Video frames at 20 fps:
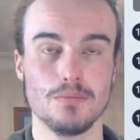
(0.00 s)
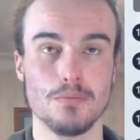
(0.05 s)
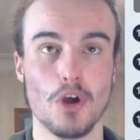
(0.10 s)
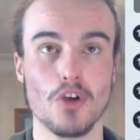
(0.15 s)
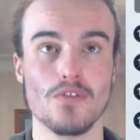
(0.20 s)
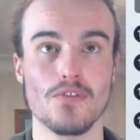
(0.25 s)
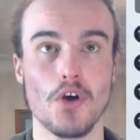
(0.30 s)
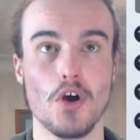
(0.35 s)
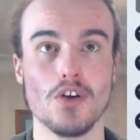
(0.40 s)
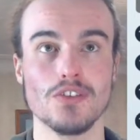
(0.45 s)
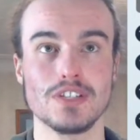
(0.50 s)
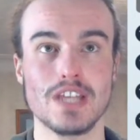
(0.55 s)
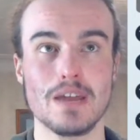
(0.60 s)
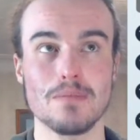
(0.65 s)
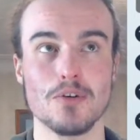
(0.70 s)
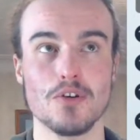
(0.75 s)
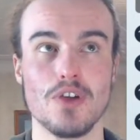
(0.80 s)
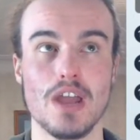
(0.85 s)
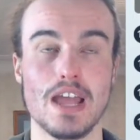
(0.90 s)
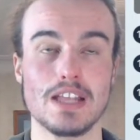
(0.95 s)
both on
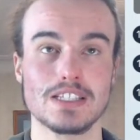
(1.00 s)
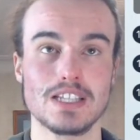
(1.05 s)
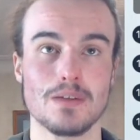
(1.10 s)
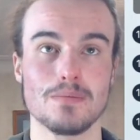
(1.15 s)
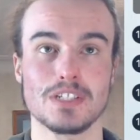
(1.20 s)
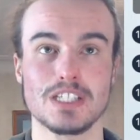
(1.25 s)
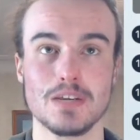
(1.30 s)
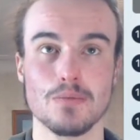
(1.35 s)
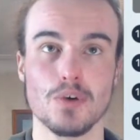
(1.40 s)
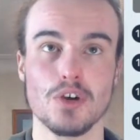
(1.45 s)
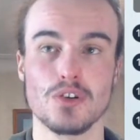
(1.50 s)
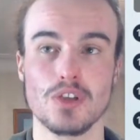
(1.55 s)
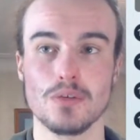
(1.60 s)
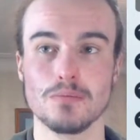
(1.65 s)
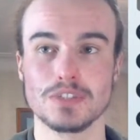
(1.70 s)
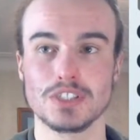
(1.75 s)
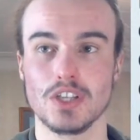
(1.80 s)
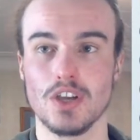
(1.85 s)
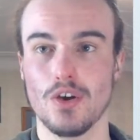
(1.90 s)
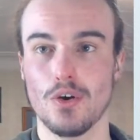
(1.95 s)
debut, and Tamati
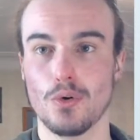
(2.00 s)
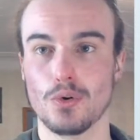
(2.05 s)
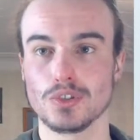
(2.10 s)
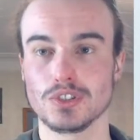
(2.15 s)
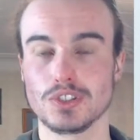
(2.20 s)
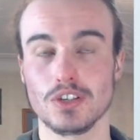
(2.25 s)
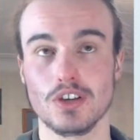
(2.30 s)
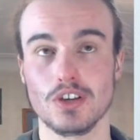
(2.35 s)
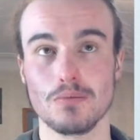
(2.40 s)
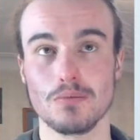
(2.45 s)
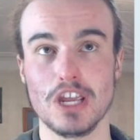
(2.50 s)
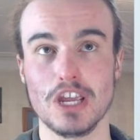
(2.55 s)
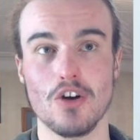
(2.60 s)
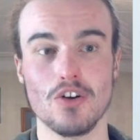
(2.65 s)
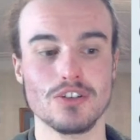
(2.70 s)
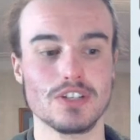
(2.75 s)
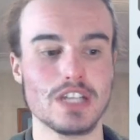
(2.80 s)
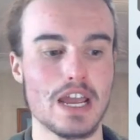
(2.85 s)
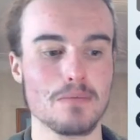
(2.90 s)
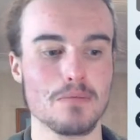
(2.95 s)
Williams also going to be
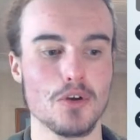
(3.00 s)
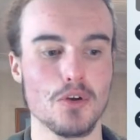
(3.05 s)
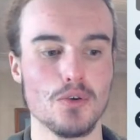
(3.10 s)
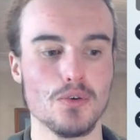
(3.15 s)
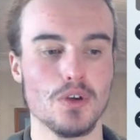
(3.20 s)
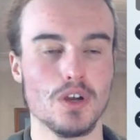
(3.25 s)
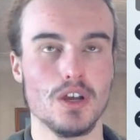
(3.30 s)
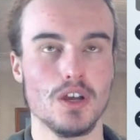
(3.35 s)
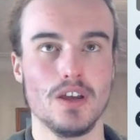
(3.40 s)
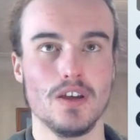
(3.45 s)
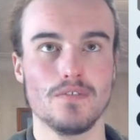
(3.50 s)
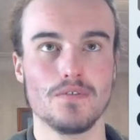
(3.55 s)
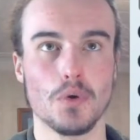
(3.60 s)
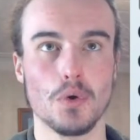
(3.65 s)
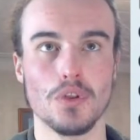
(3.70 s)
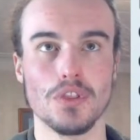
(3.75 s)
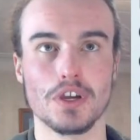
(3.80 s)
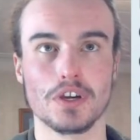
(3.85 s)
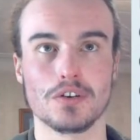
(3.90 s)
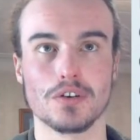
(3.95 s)
on debut
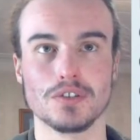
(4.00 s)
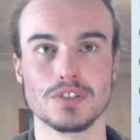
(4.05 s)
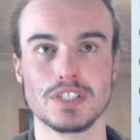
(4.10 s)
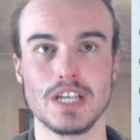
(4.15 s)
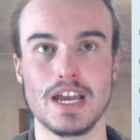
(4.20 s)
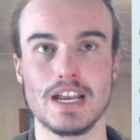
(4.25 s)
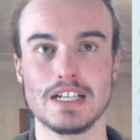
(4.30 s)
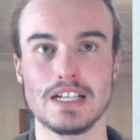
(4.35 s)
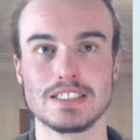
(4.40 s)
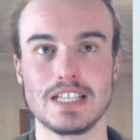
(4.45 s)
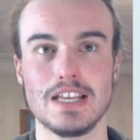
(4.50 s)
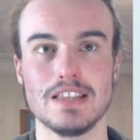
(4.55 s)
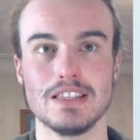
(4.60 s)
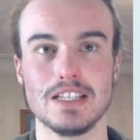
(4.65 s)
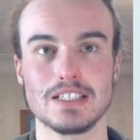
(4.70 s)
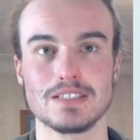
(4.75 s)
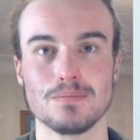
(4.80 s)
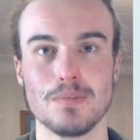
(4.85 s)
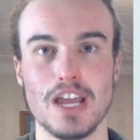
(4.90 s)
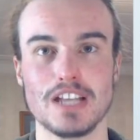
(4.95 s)
for the Crusaders
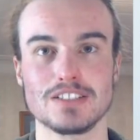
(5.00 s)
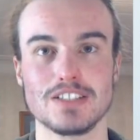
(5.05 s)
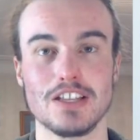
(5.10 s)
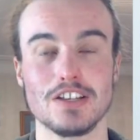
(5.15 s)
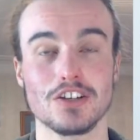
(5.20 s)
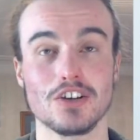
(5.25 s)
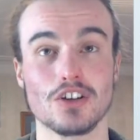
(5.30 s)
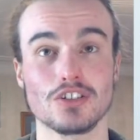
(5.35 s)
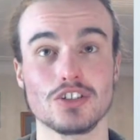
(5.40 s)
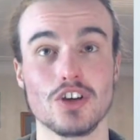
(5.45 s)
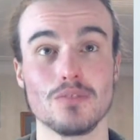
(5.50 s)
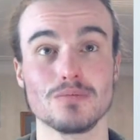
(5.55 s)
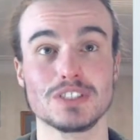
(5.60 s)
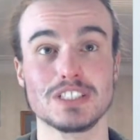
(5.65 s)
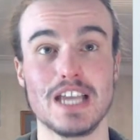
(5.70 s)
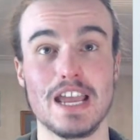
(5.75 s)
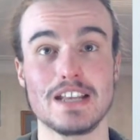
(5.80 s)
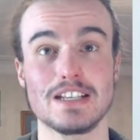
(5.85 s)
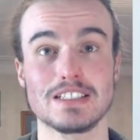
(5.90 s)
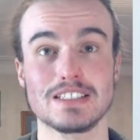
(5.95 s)
in this match. Then you've got Tom
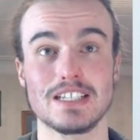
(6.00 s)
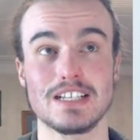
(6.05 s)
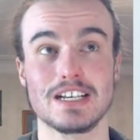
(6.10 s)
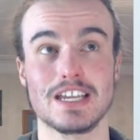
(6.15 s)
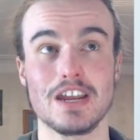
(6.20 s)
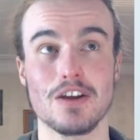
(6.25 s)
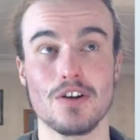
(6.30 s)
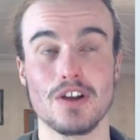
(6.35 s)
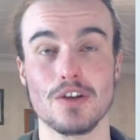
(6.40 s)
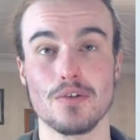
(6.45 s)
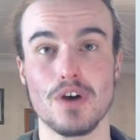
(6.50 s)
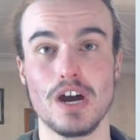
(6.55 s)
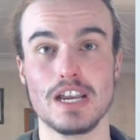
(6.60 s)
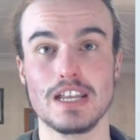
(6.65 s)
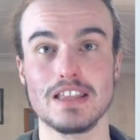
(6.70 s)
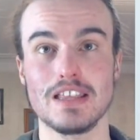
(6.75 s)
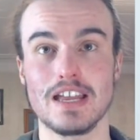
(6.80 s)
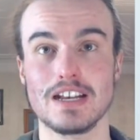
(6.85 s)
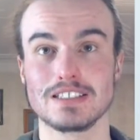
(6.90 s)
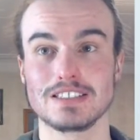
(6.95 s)
Sanders and Akira
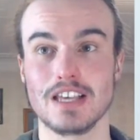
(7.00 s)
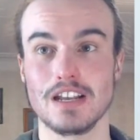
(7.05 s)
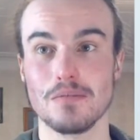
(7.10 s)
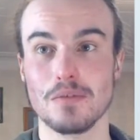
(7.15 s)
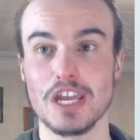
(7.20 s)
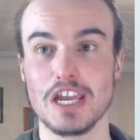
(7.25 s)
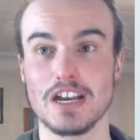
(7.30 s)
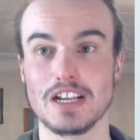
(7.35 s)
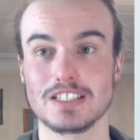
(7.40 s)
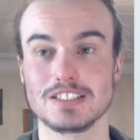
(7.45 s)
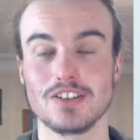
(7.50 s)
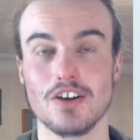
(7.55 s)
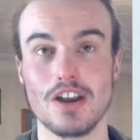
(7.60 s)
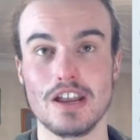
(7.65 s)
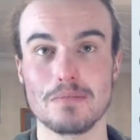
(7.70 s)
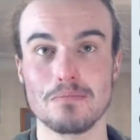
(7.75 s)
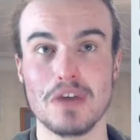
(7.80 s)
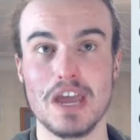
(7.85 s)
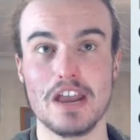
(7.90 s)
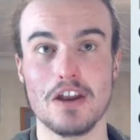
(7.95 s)
Ioane. That is going to be an
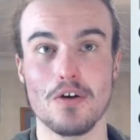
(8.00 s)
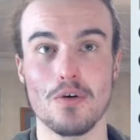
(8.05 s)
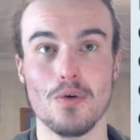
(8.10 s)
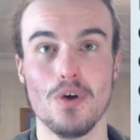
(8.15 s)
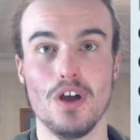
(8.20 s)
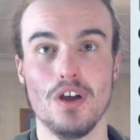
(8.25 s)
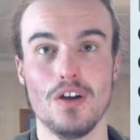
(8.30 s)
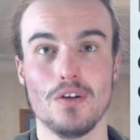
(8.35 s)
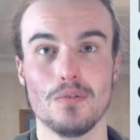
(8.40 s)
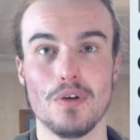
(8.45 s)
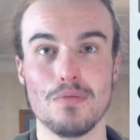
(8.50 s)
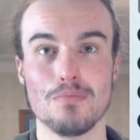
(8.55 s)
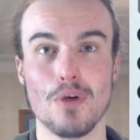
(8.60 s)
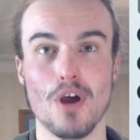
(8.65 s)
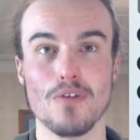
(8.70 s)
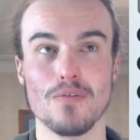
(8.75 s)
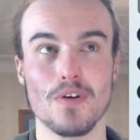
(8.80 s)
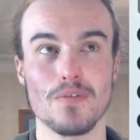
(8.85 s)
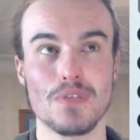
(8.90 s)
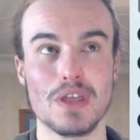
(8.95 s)
exciting battle with
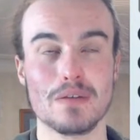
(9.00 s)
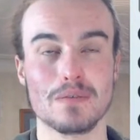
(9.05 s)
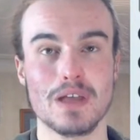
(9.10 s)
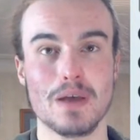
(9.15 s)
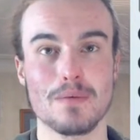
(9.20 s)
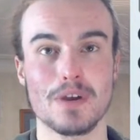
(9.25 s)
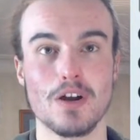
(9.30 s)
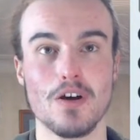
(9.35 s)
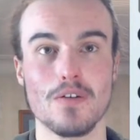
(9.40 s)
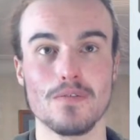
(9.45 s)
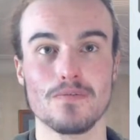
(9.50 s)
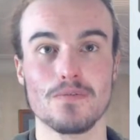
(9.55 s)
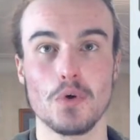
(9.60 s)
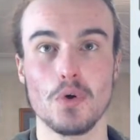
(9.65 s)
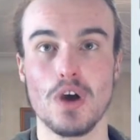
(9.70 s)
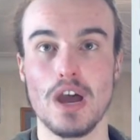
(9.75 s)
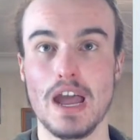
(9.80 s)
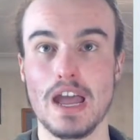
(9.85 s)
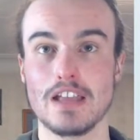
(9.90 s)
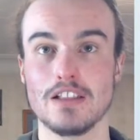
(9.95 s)
both of them coming on
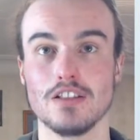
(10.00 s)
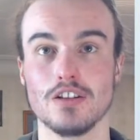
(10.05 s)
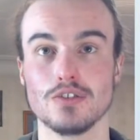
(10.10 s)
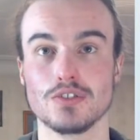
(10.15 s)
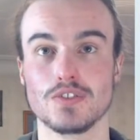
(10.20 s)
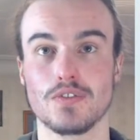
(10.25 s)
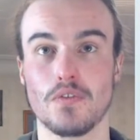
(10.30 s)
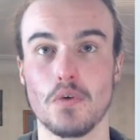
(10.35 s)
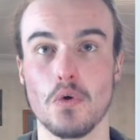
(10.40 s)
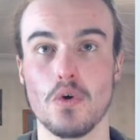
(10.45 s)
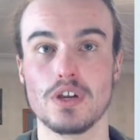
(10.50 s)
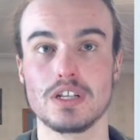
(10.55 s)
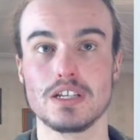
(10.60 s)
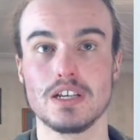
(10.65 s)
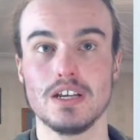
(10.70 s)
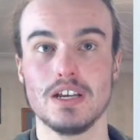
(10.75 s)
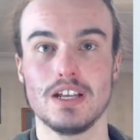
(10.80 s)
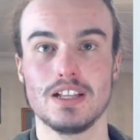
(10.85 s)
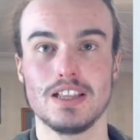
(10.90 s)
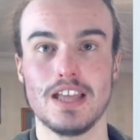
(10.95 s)
for a loose forward
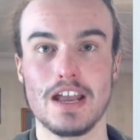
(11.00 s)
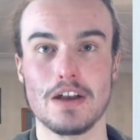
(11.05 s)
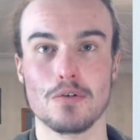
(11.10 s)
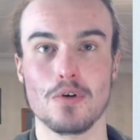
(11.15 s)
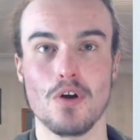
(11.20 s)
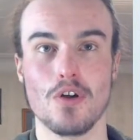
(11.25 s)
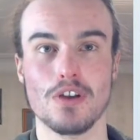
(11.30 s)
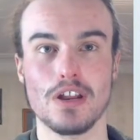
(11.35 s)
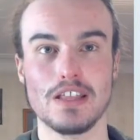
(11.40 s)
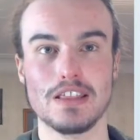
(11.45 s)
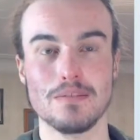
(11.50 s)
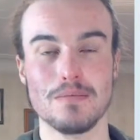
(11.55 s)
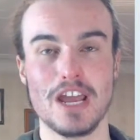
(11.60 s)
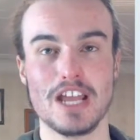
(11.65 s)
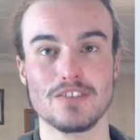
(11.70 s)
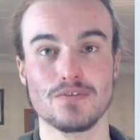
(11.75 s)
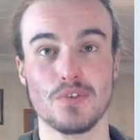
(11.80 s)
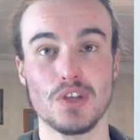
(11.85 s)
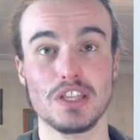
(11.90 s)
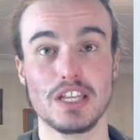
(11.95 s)
later on in the
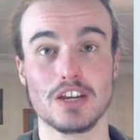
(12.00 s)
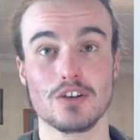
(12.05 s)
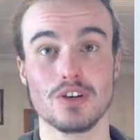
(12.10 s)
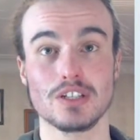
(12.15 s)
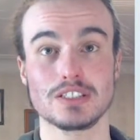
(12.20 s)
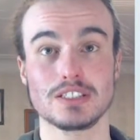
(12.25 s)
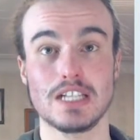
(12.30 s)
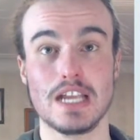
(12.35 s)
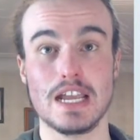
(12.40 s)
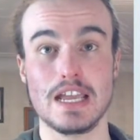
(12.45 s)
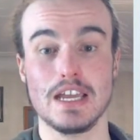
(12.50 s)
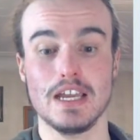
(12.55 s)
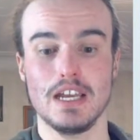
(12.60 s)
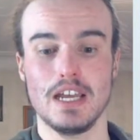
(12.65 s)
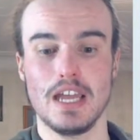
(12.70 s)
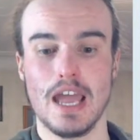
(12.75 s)
match. Finley Christie